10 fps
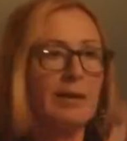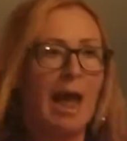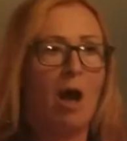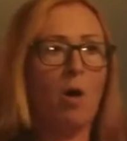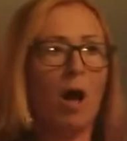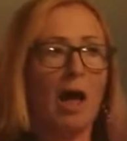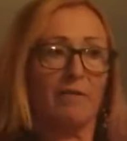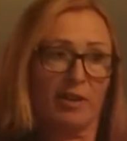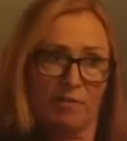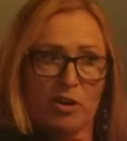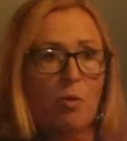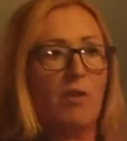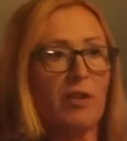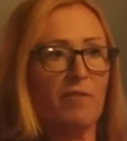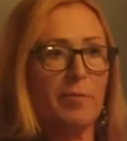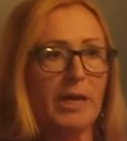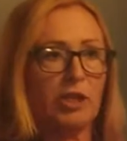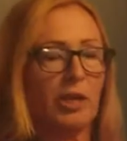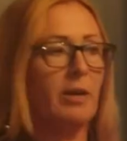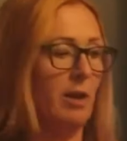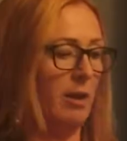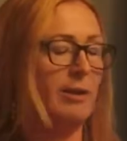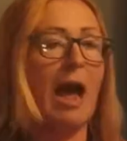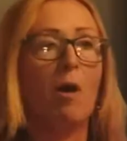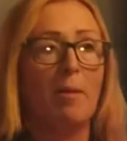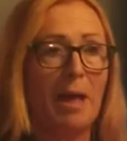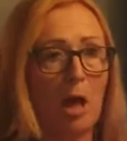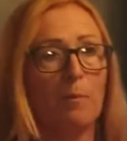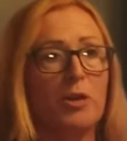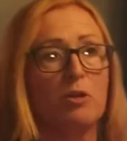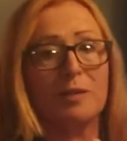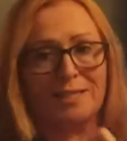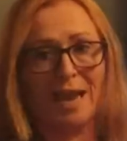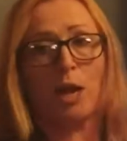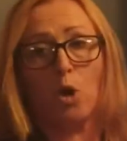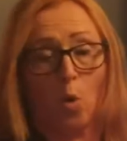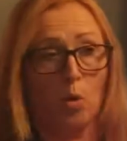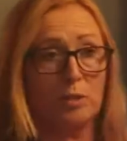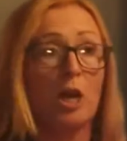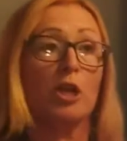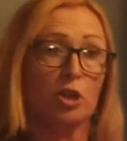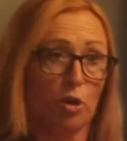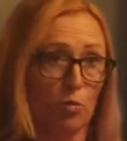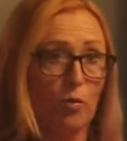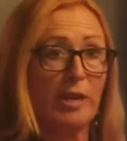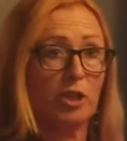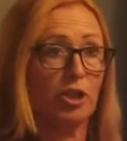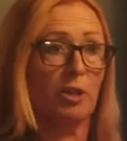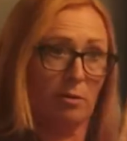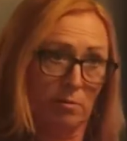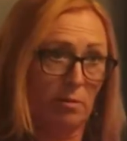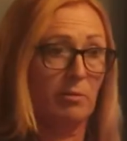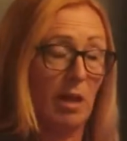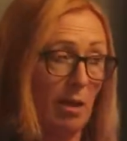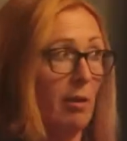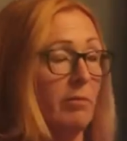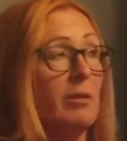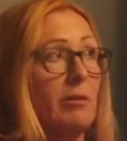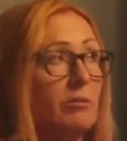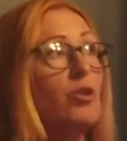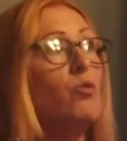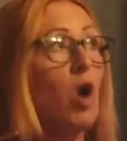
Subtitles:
now I've given you all the information. Now I'm helping you to set goals to reach the new